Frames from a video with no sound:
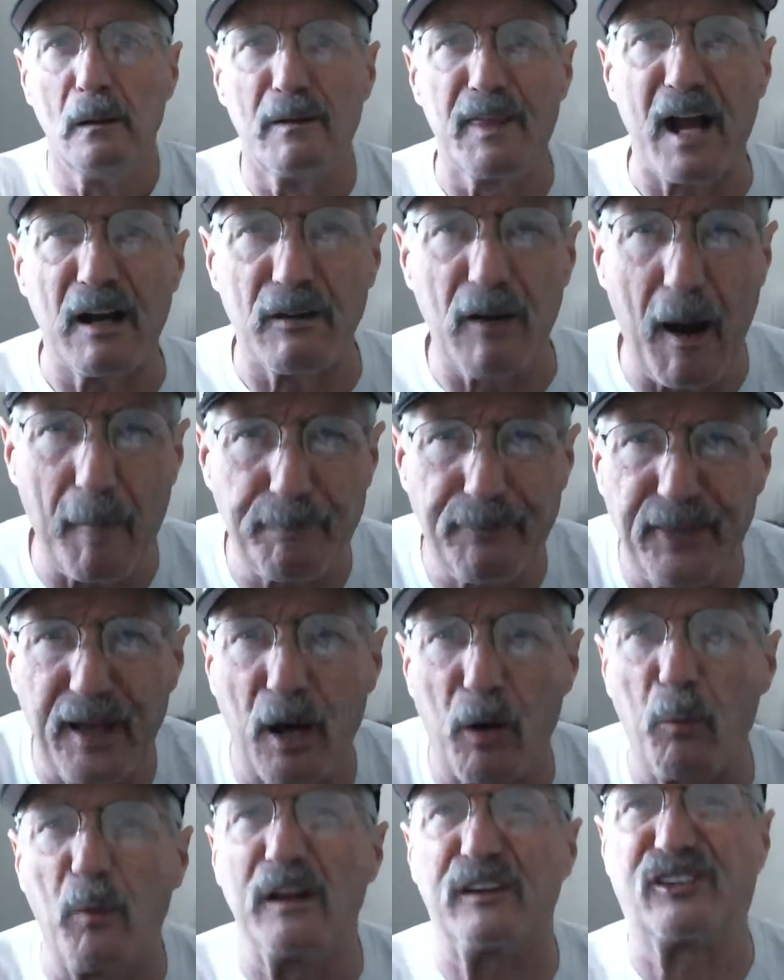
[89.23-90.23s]
They're up
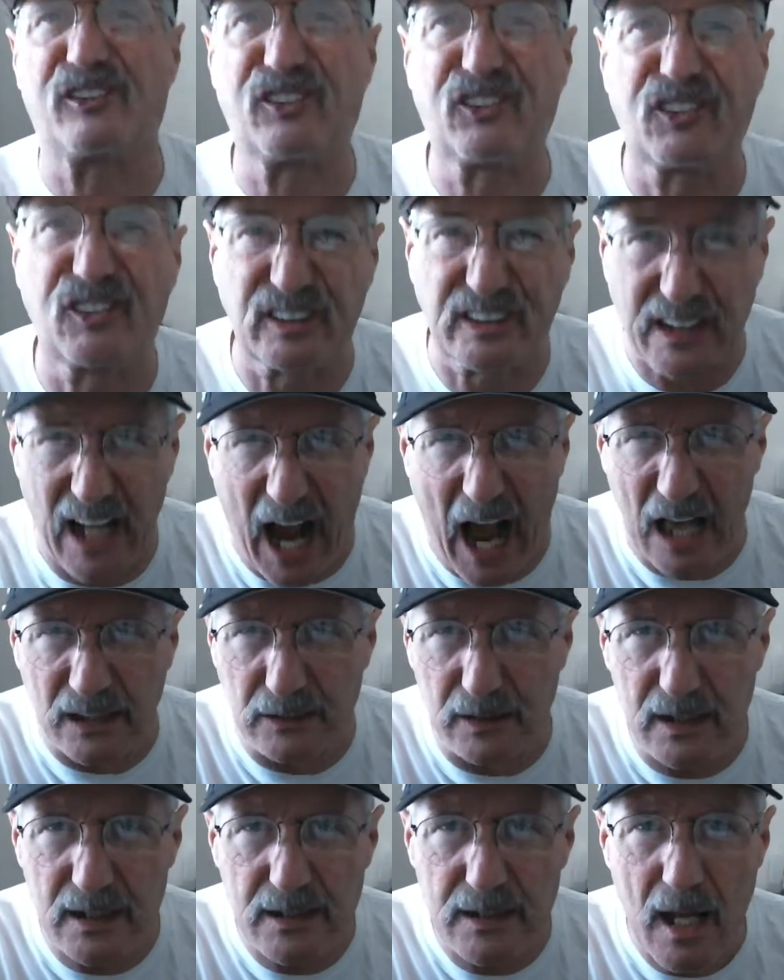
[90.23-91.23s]
there with
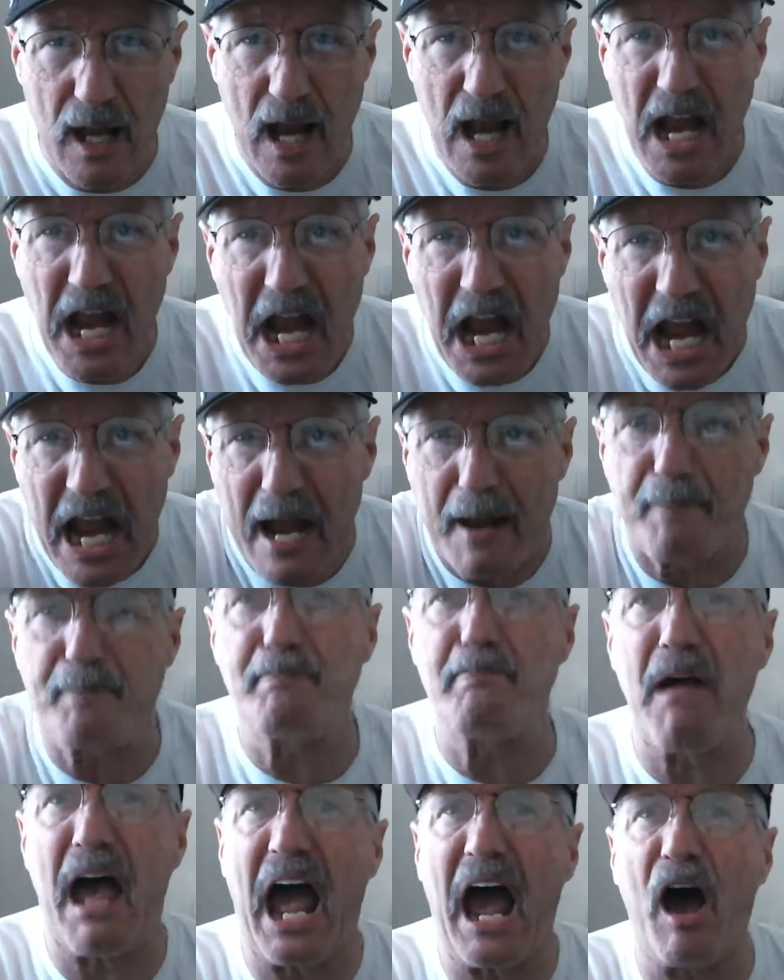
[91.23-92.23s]
Stalin
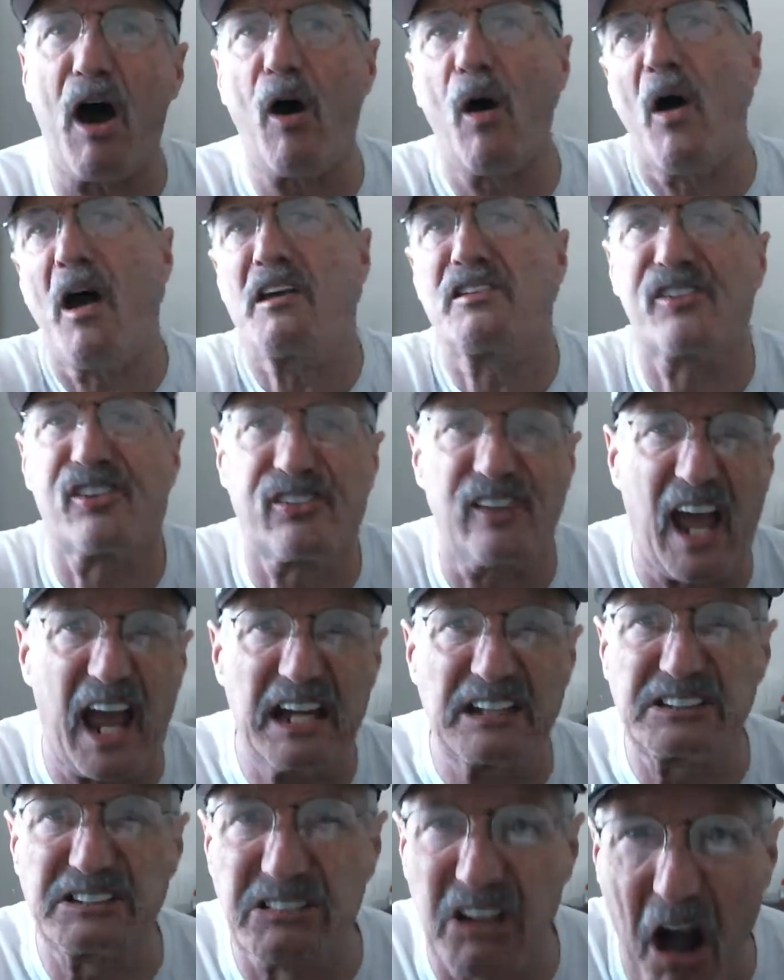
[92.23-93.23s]
and Mao
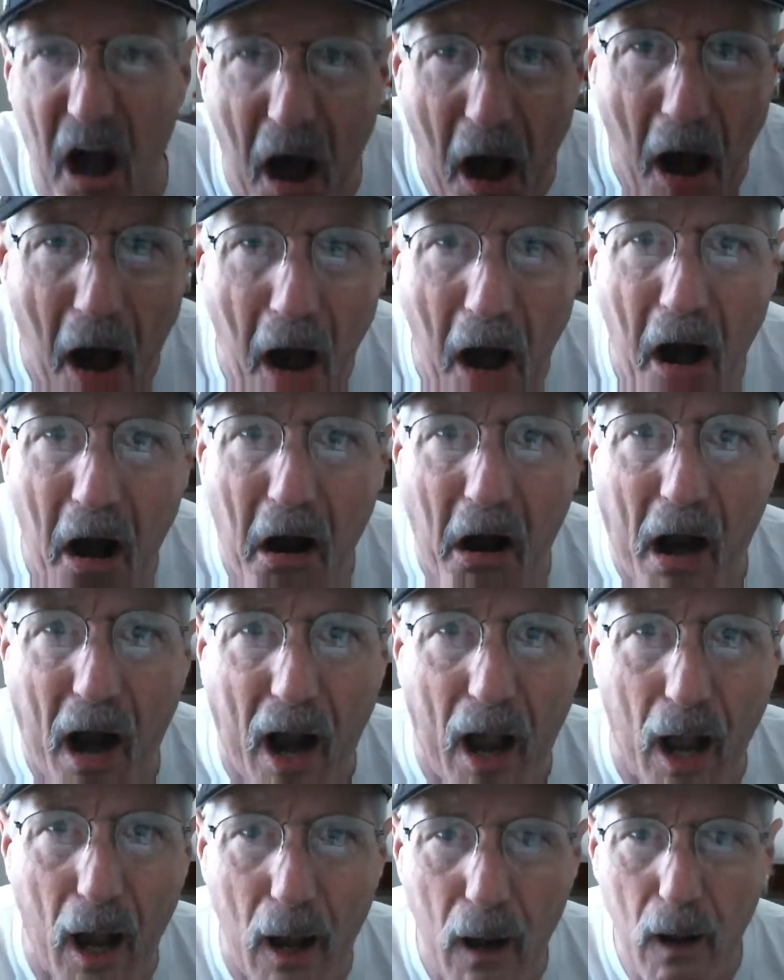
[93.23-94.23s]

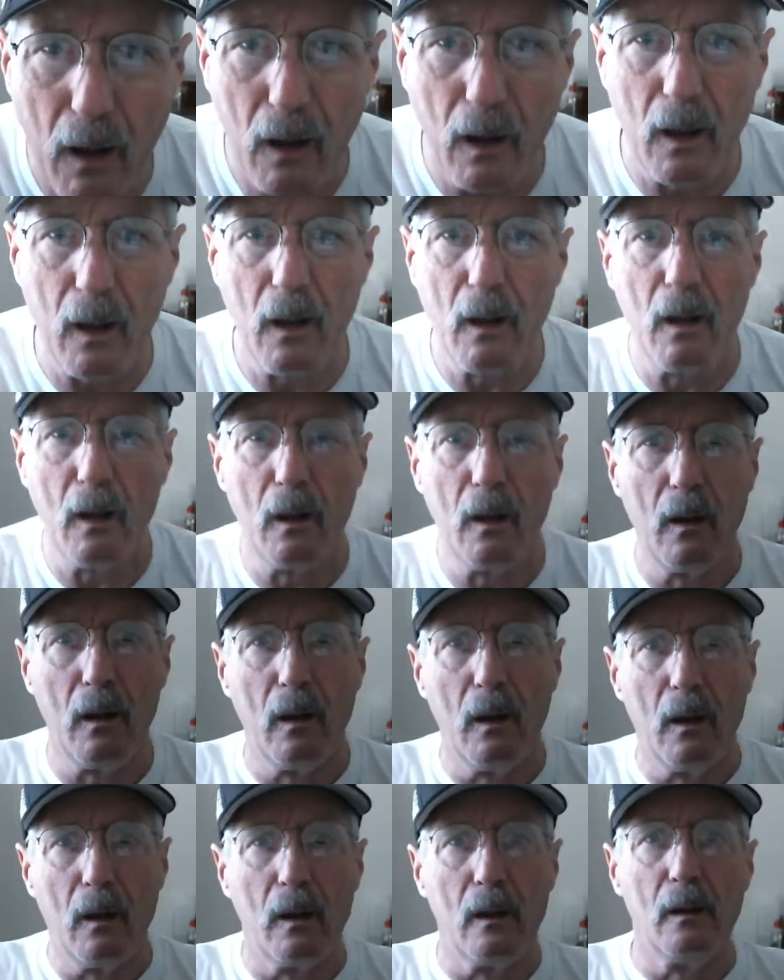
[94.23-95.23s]
Zedong.
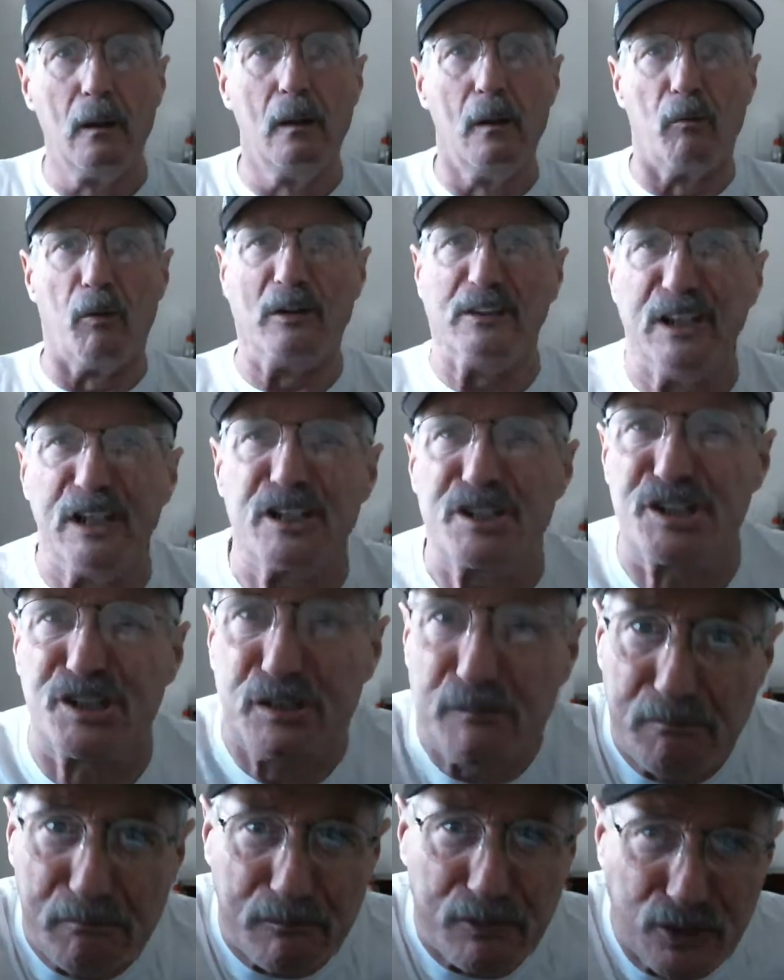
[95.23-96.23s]
Well,
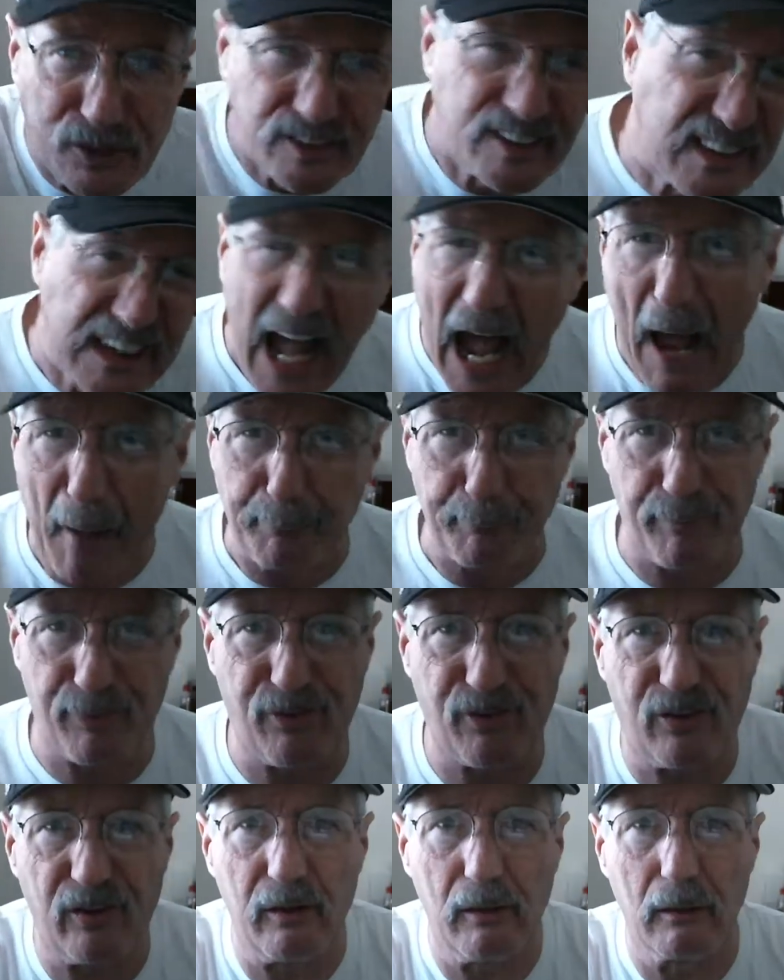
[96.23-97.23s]
this
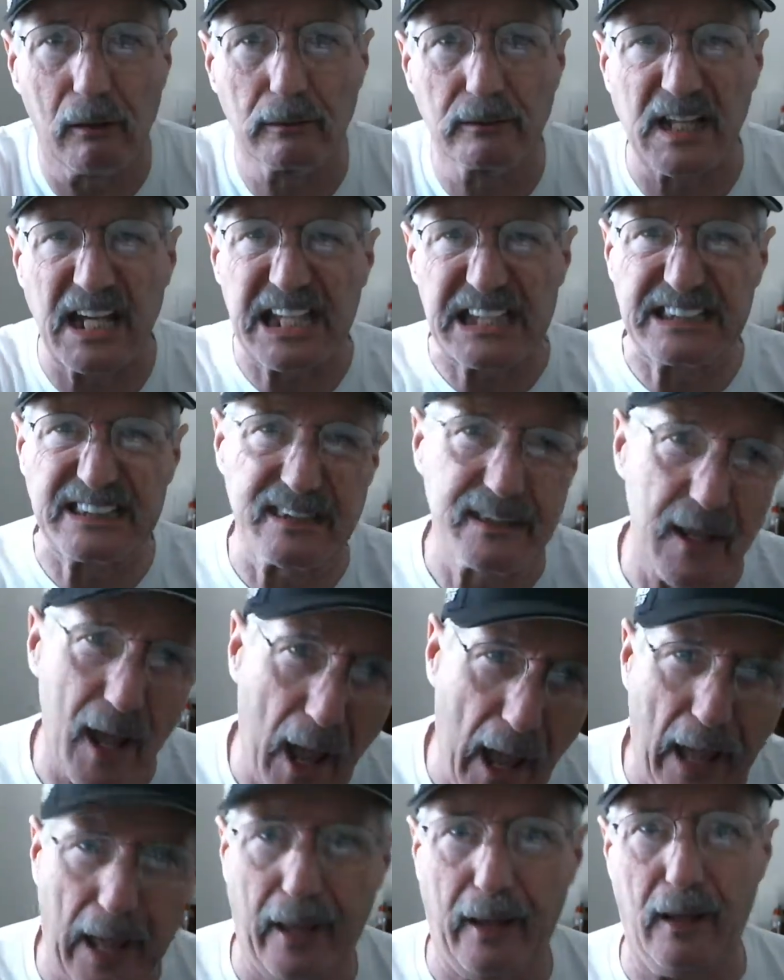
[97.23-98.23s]
stops
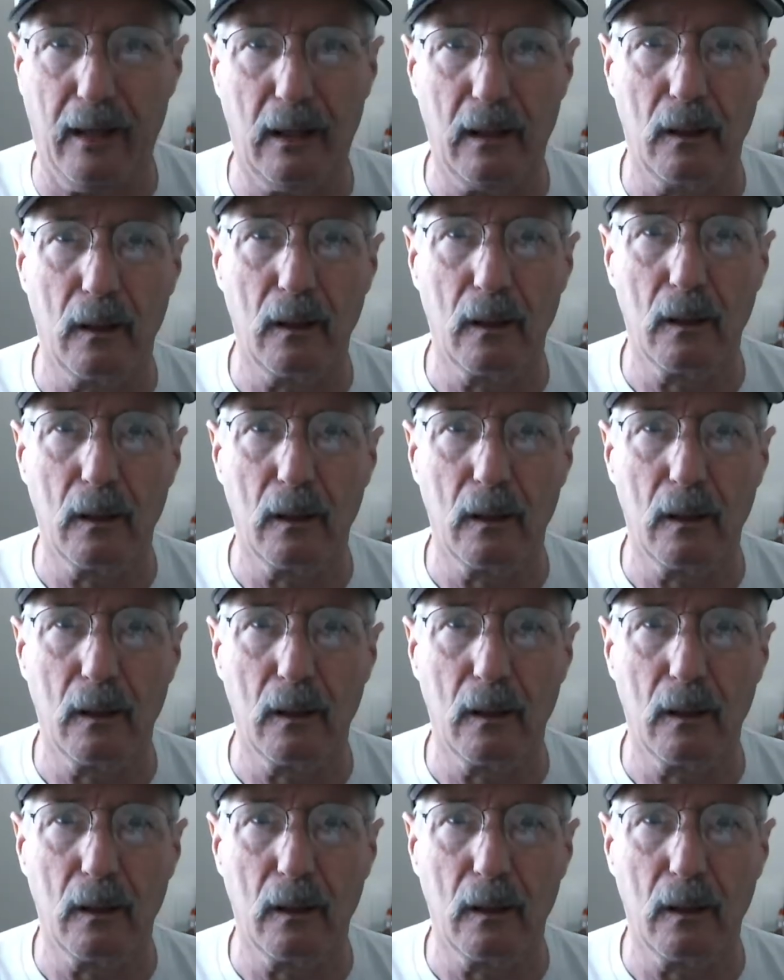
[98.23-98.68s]
today.